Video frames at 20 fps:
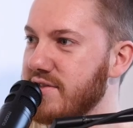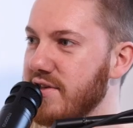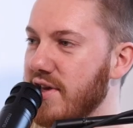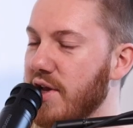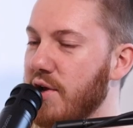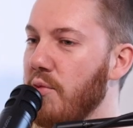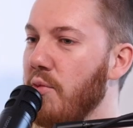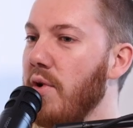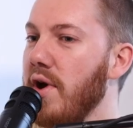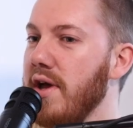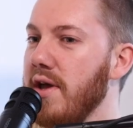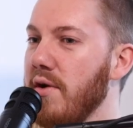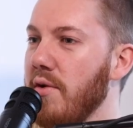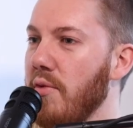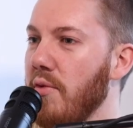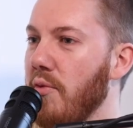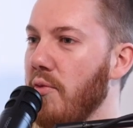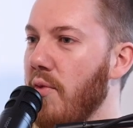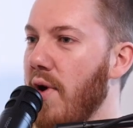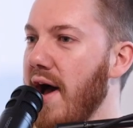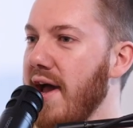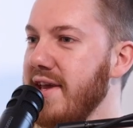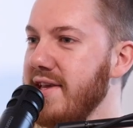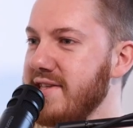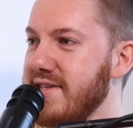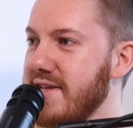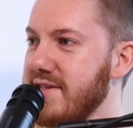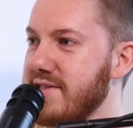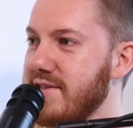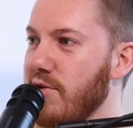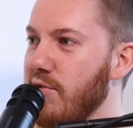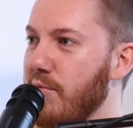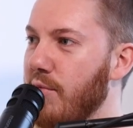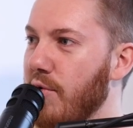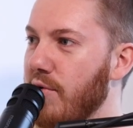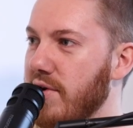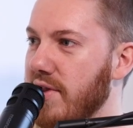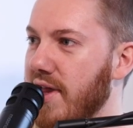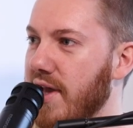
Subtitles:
So like why is that so important?